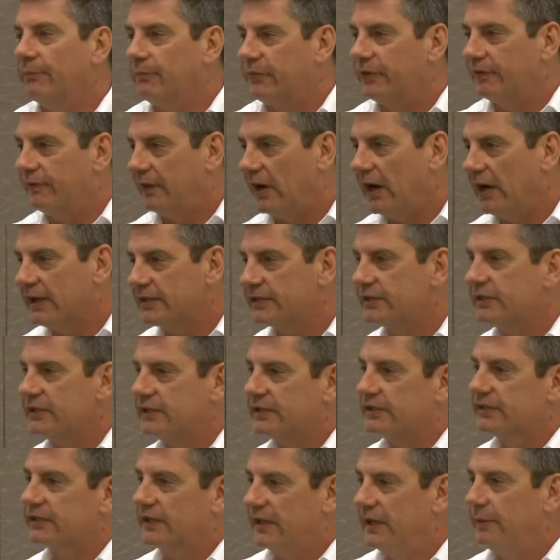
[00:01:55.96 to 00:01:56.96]

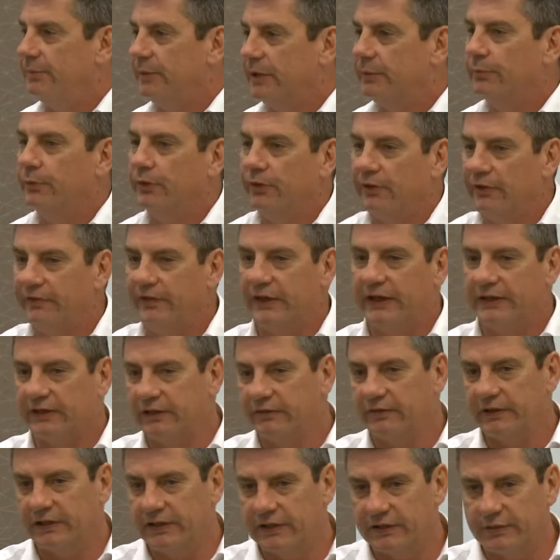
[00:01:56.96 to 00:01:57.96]
devices a bit more
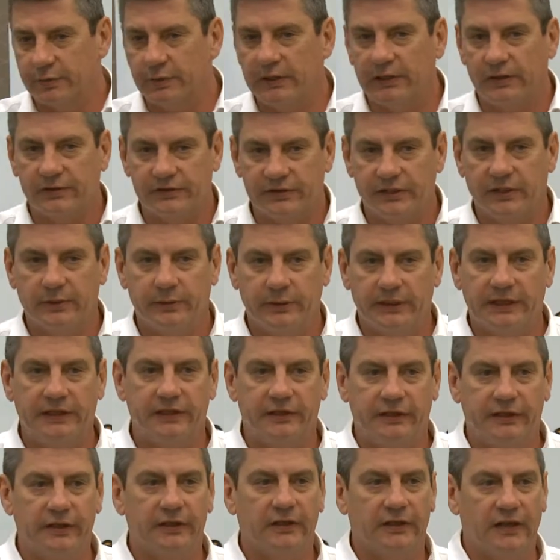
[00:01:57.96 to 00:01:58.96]
effectively as well, so we
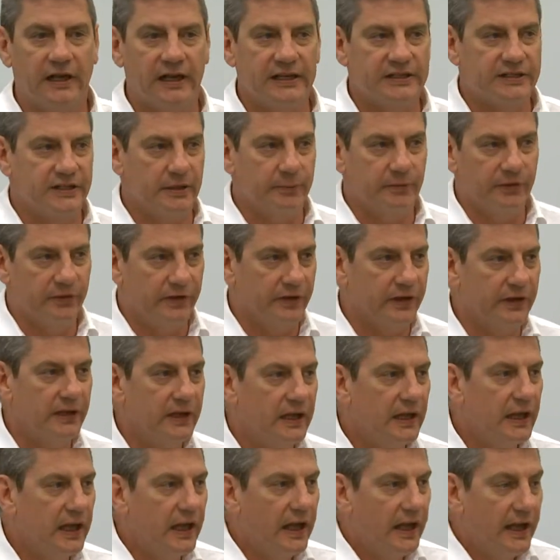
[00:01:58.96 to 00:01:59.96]
can utilise some of the
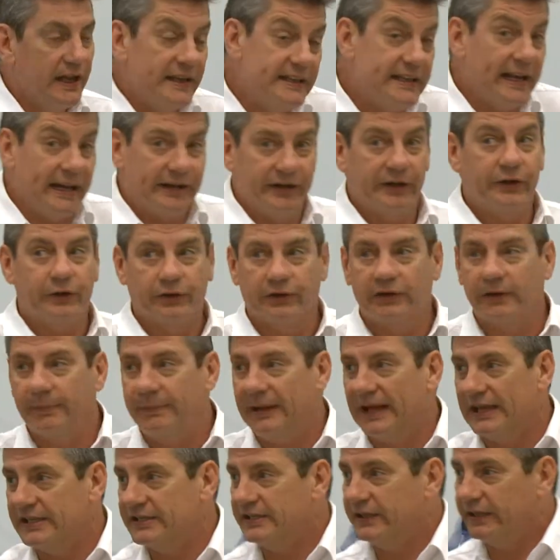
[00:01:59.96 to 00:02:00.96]
technical
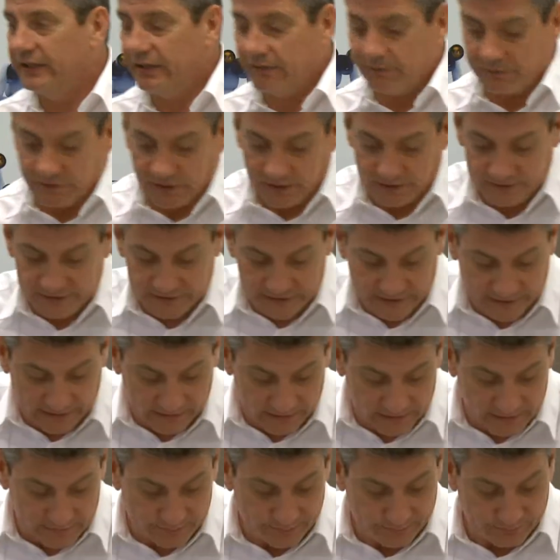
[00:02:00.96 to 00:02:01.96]
capacity of those
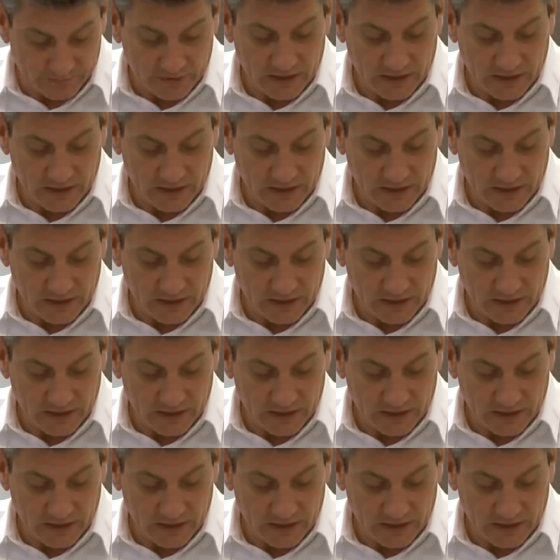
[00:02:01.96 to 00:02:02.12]
things.